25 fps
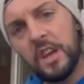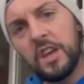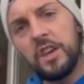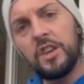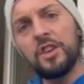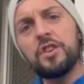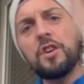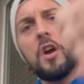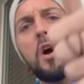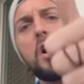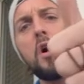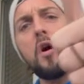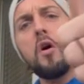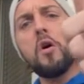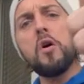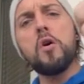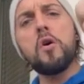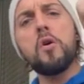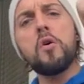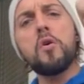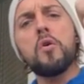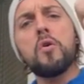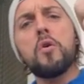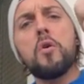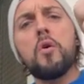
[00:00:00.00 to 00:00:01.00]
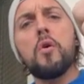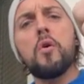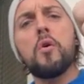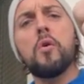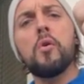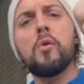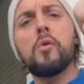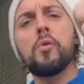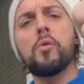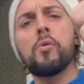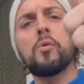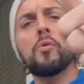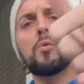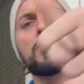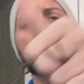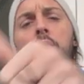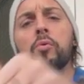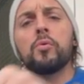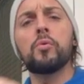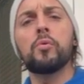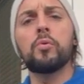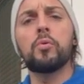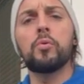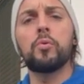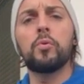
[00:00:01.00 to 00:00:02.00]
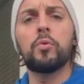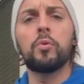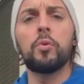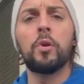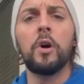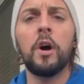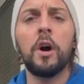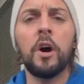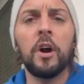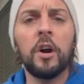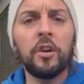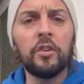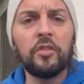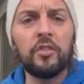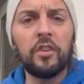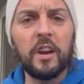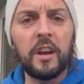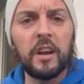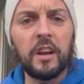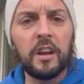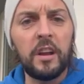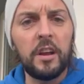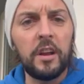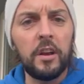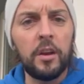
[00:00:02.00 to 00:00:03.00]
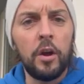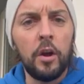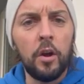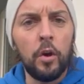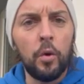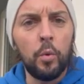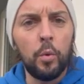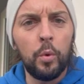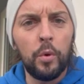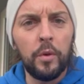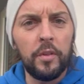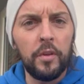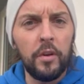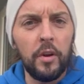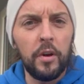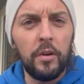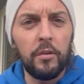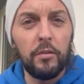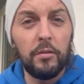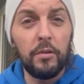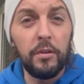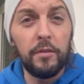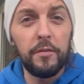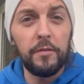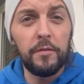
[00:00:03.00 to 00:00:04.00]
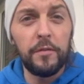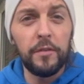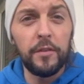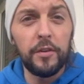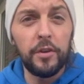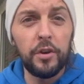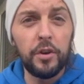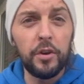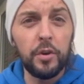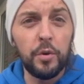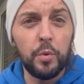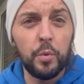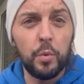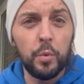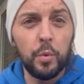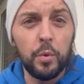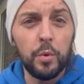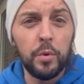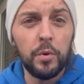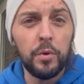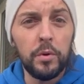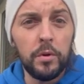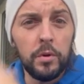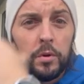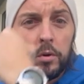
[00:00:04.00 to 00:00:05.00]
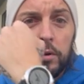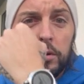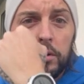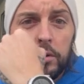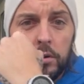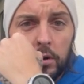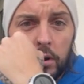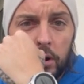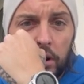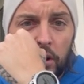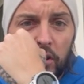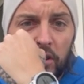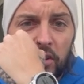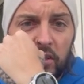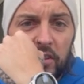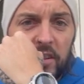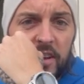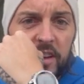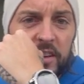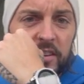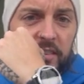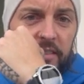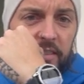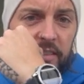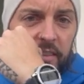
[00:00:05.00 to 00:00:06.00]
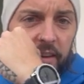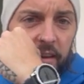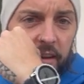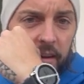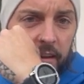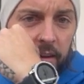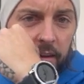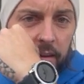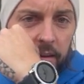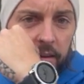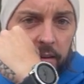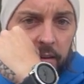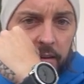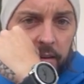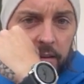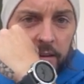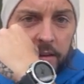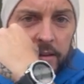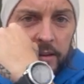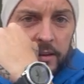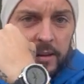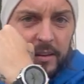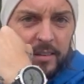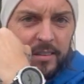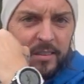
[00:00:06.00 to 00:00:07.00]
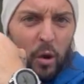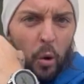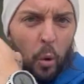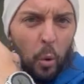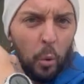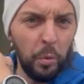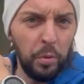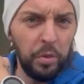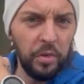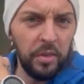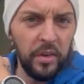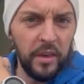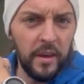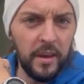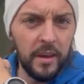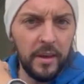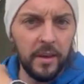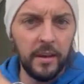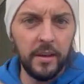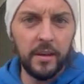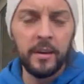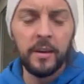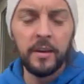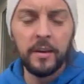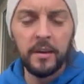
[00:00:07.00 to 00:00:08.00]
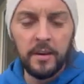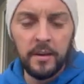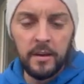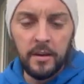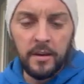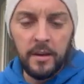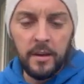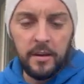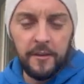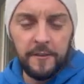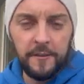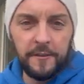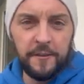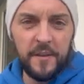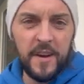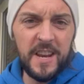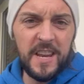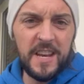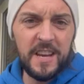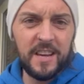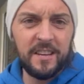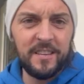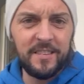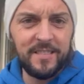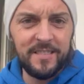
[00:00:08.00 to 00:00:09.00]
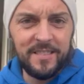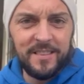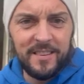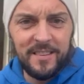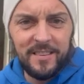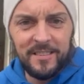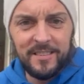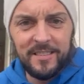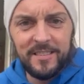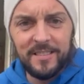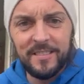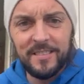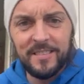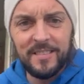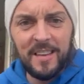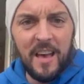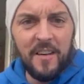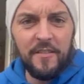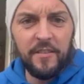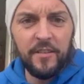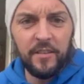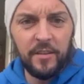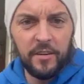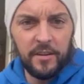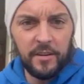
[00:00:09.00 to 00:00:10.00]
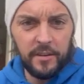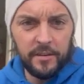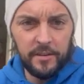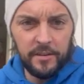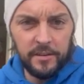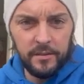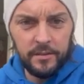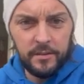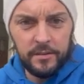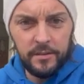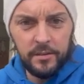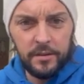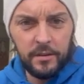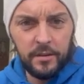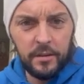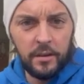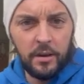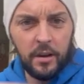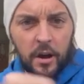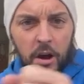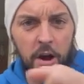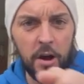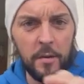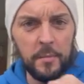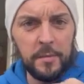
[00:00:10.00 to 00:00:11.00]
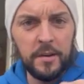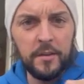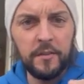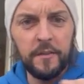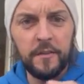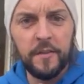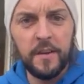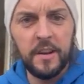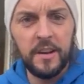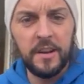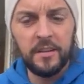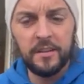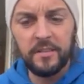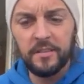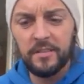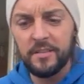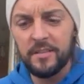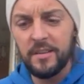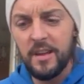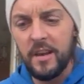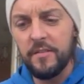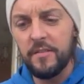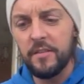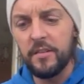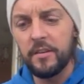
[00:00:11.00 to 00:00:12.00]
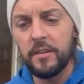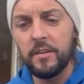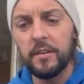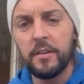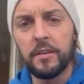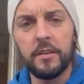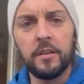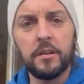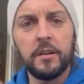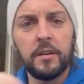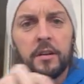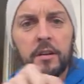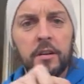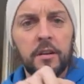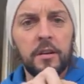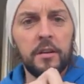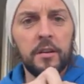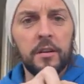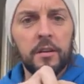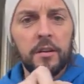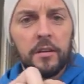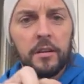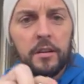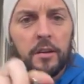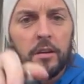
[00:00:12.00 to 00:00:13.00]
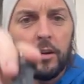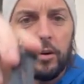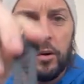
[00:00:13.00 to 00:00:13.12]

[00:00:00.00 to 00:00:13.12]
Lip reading: Yo! Checking in with a review on this old thing. Fenix 7, the Garmin Fenix 7, the